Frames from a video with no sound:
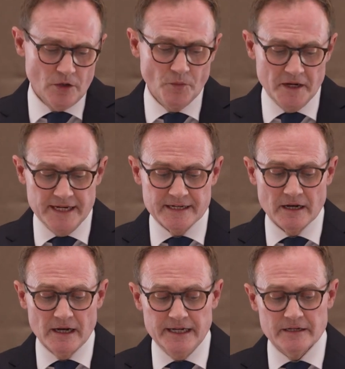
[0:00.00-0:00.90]
We needed
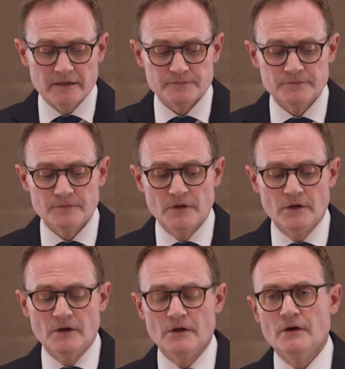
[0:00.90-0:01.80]
a leader.
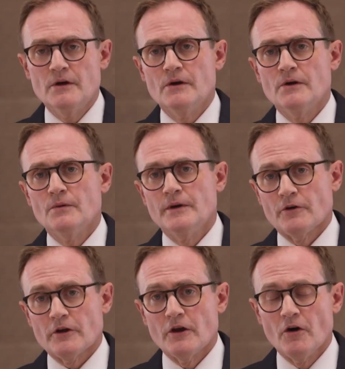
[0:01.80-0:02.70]
We
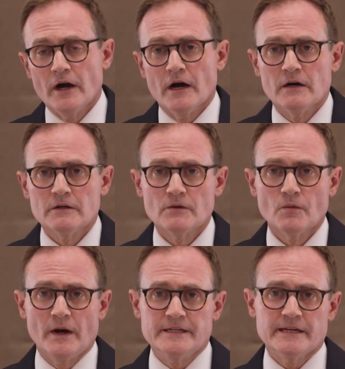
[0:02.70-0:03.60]
got a lawyer
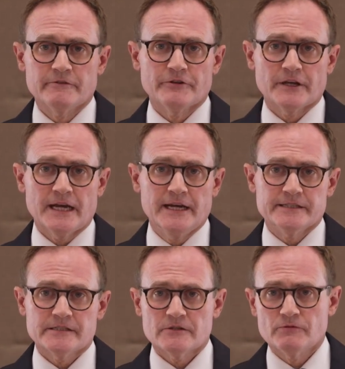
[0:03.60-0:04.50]
waiting for the
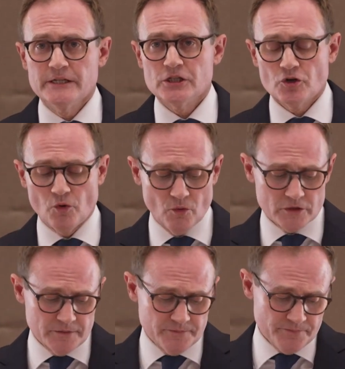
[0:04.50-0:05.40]
case to reach
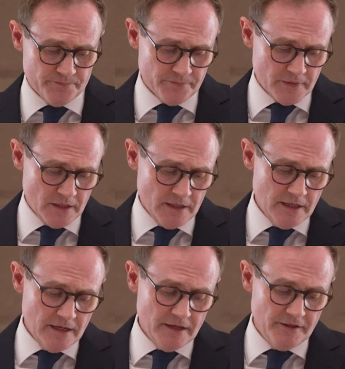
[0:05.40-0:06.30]
court.
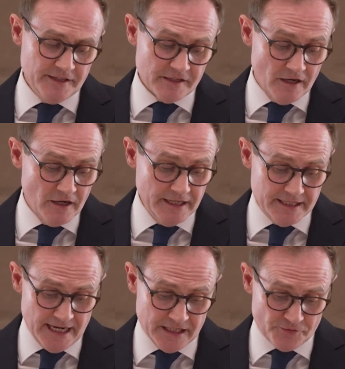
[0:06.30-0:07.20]
These are early
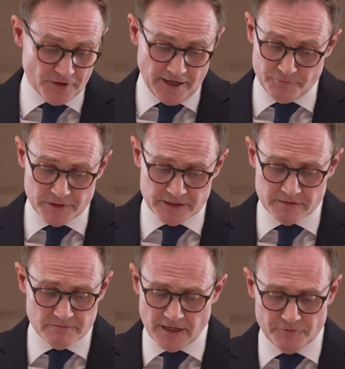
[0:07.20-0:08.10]
days for the government,
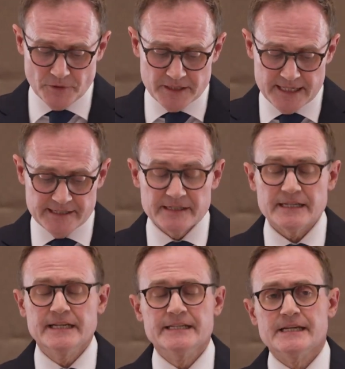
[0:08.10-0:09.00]
and government isn't
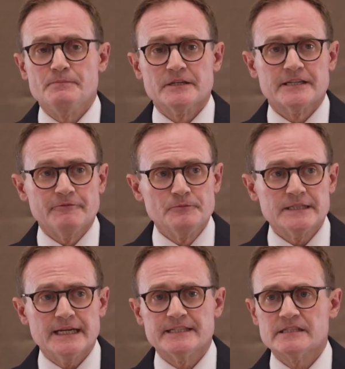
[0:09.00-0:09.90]
easy, but
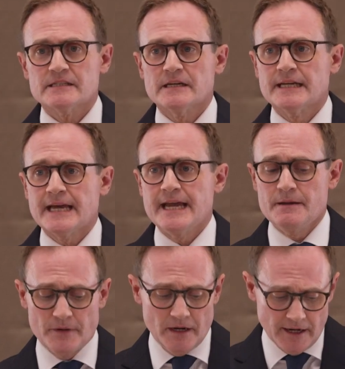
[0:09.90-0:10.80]
government isn't a
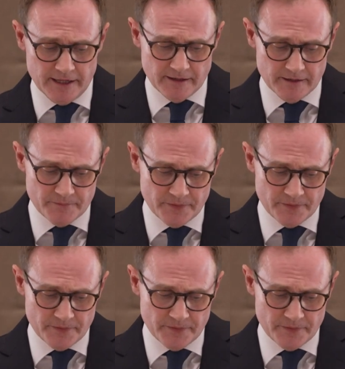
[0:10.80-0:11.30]
game either.